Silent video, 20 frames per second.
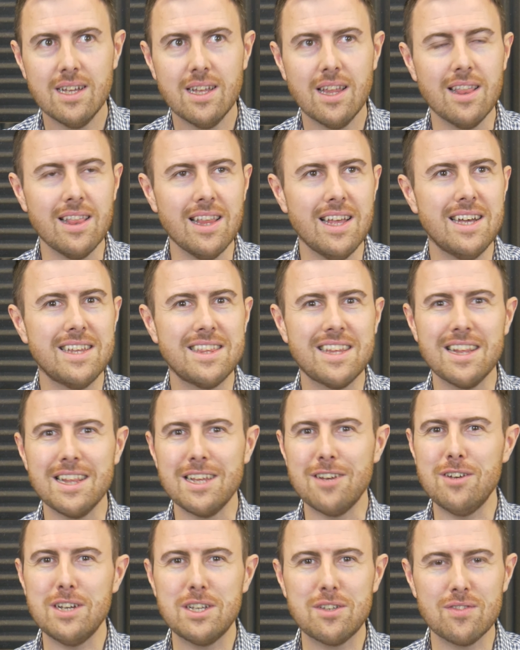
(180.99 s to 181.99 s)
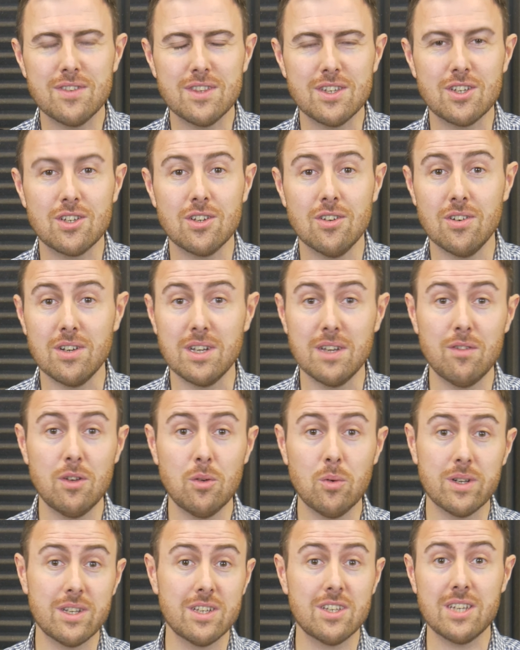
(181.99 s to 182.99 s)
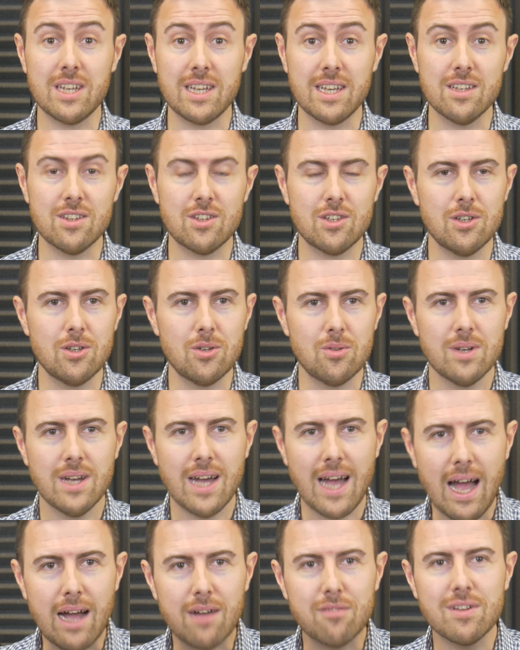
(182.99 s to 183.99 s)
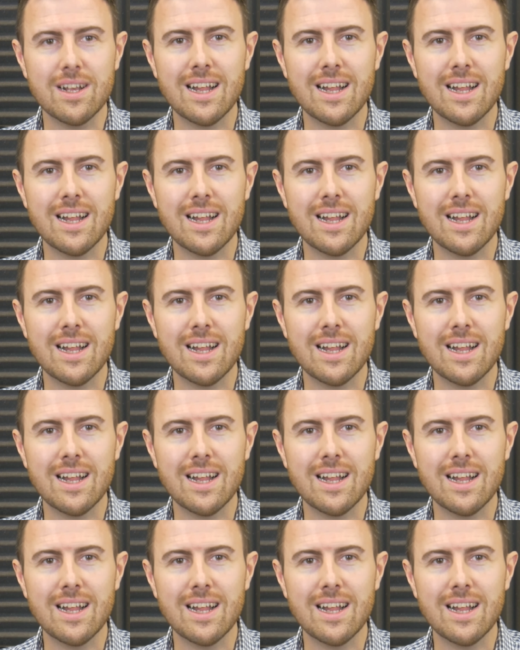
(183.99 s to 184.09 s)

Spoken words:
learn the lyrics for the song if you want to sing it too. Have